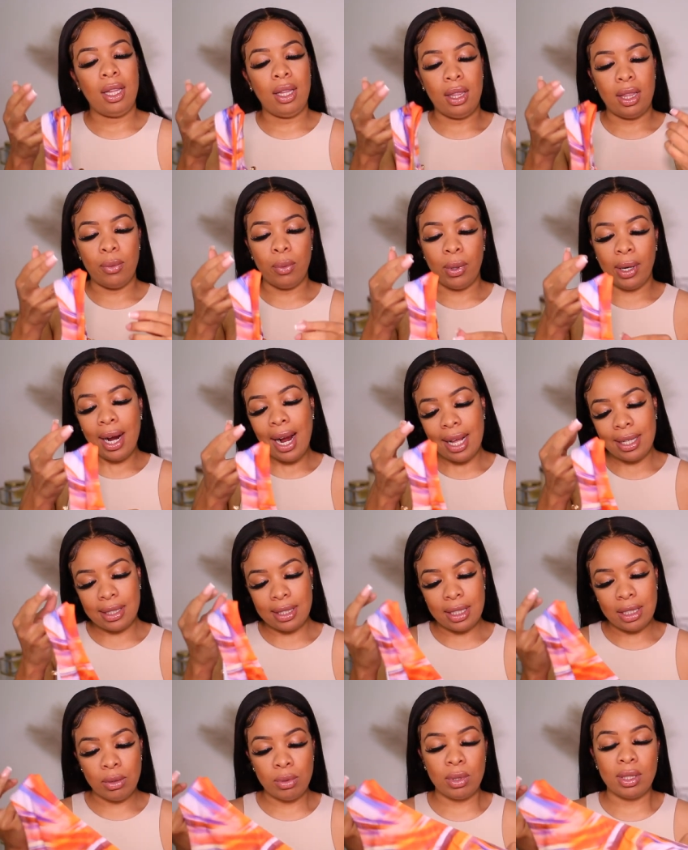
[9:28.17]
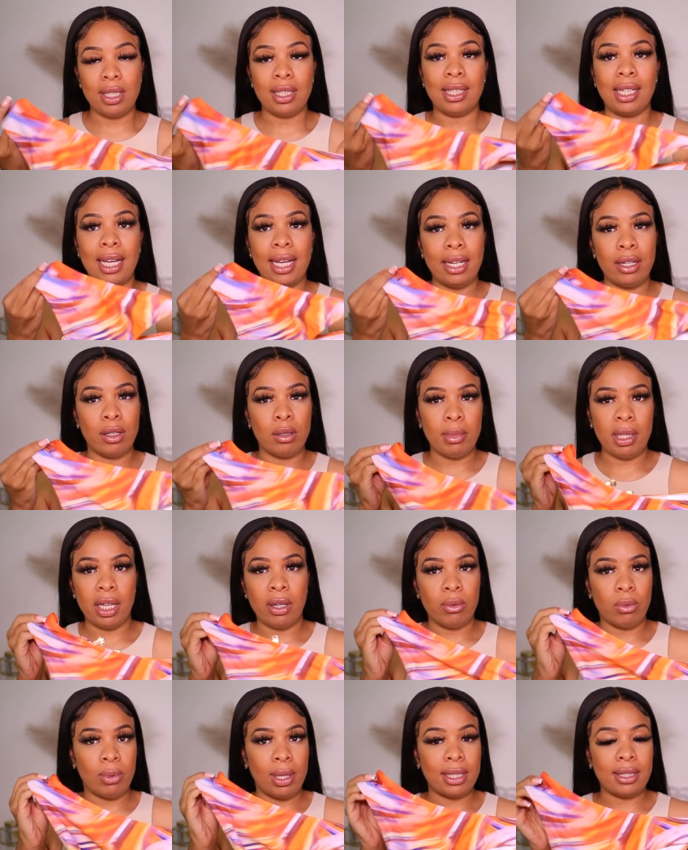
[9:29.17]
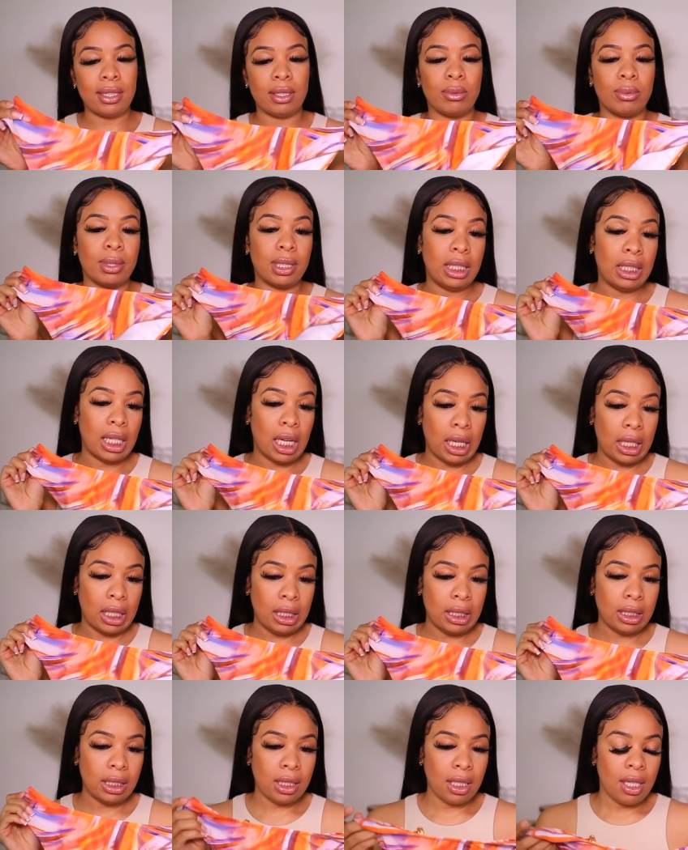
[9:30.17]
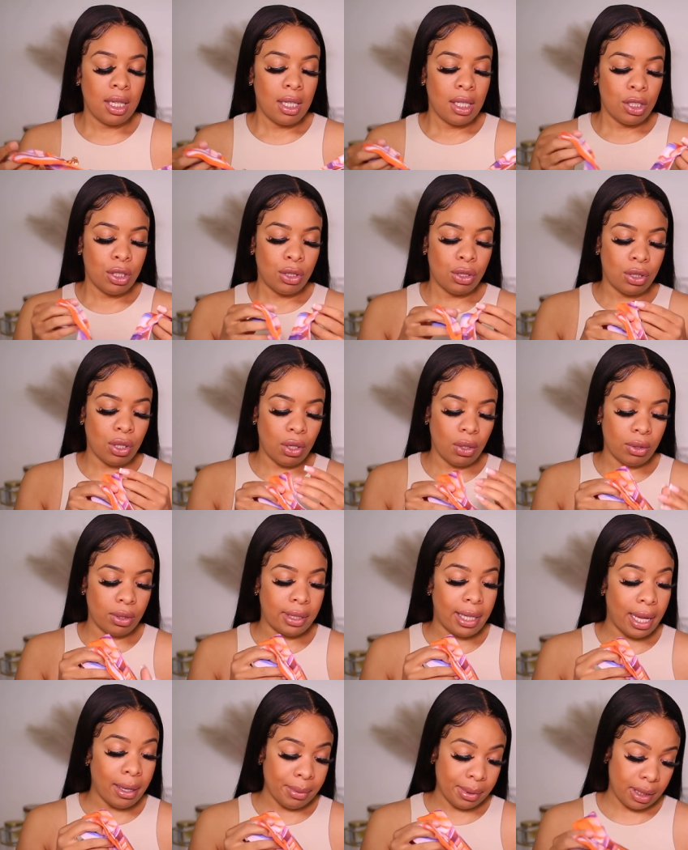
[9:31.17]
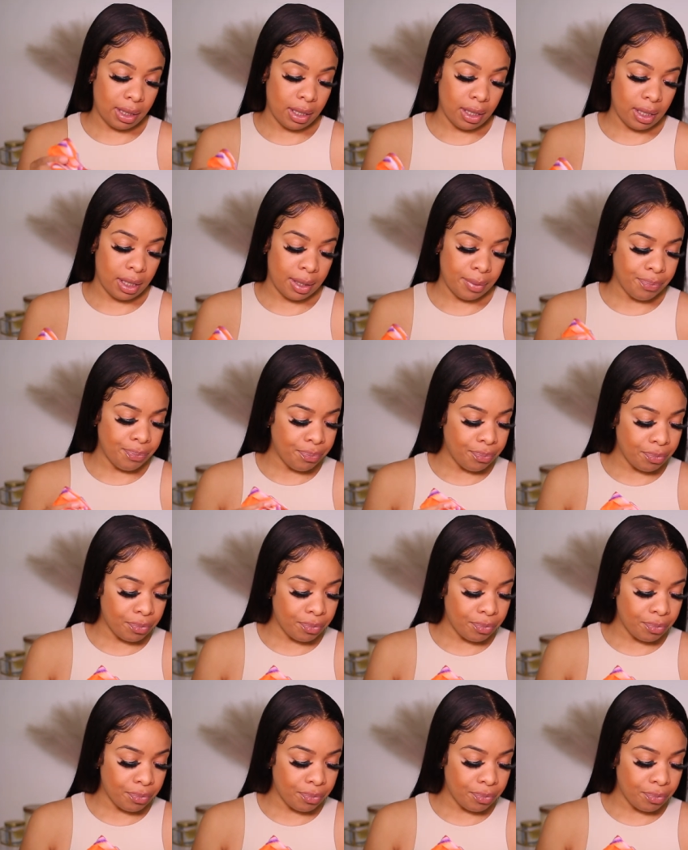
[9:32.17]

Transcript: whereas this one laid on me and rested really nice so that was good